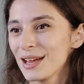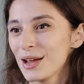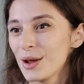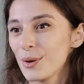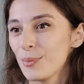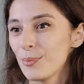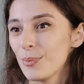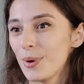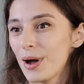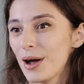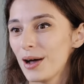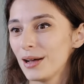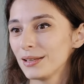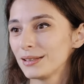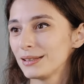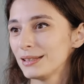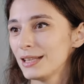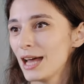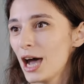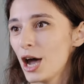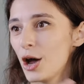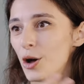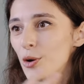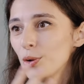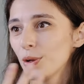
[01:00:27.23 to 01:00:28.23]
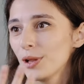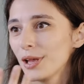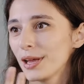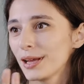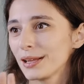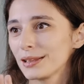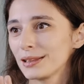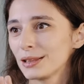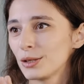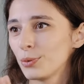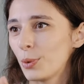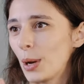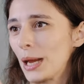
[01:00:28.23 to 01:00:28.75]
But now, like
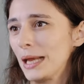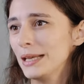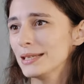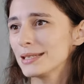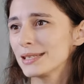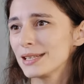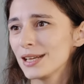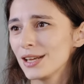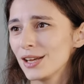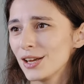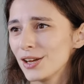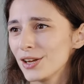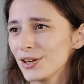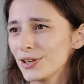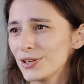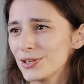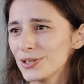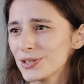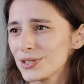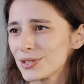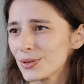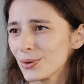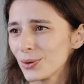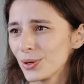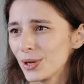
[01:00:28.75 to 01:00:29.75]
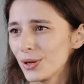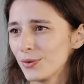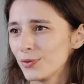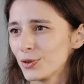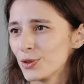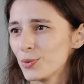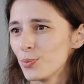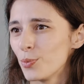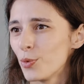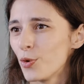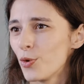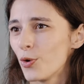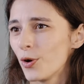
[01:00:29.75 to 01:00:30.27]
twenty years or even
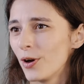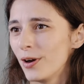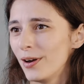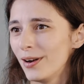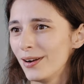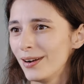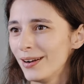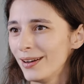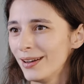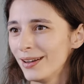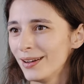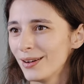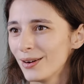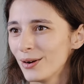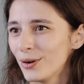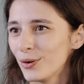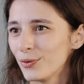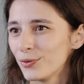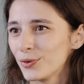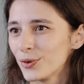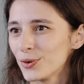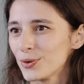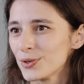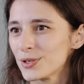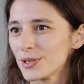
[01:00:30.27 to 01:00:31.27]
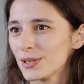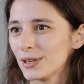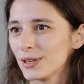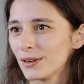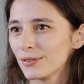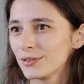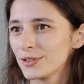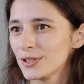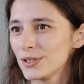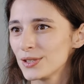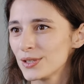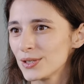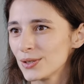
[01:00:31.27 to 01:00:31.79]
more of using
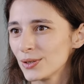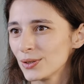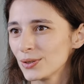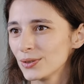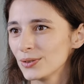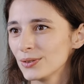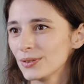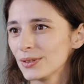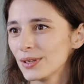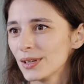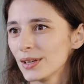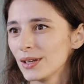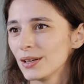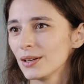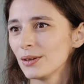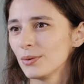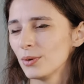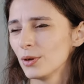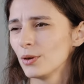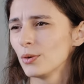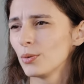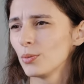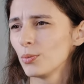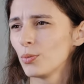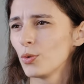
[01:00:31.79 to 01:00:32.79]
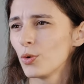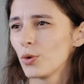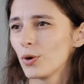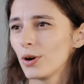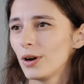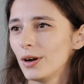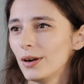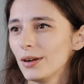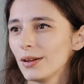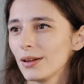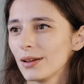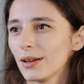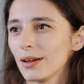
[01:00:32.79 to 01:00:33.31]
Autotune, or more,
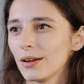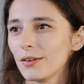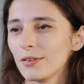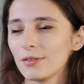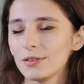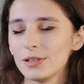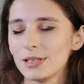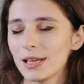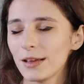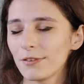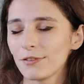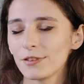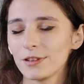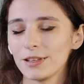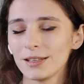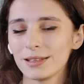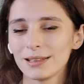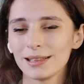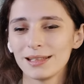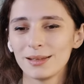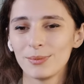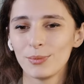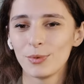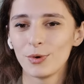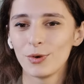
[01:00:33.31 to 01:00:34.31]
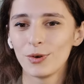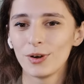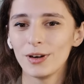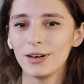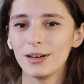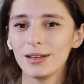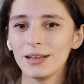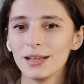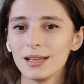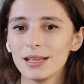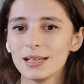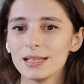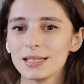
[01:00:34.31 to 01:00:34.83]
yeah, definitely more.
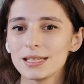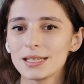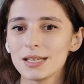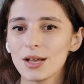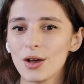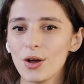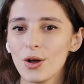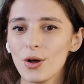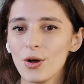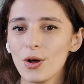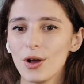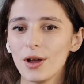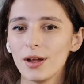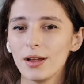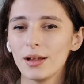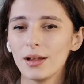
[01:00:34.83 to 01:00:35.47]
So